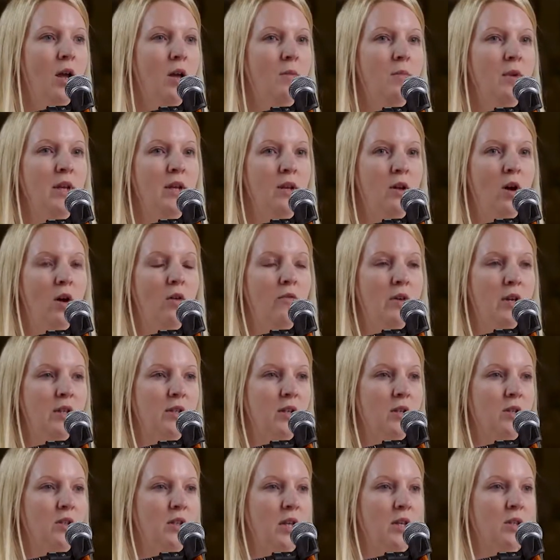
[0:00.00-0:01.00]
in our
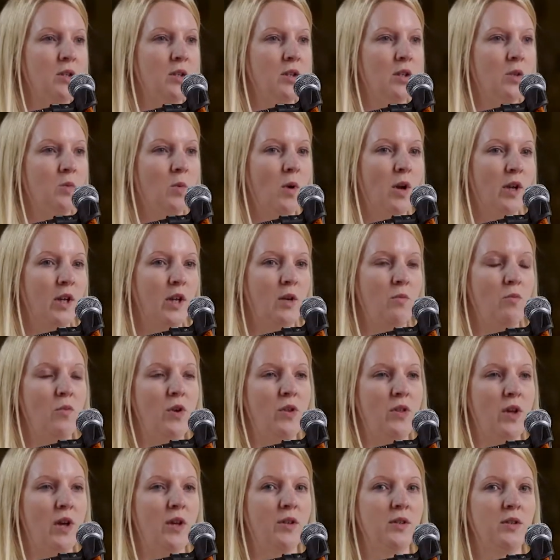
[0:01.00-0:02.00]
research centres, working
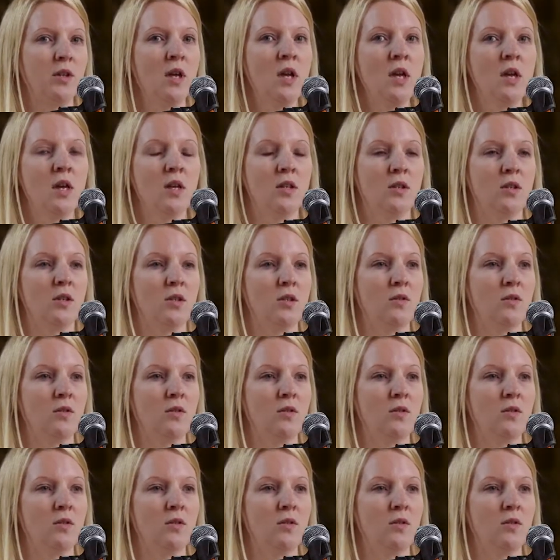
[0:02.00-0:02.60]
with us to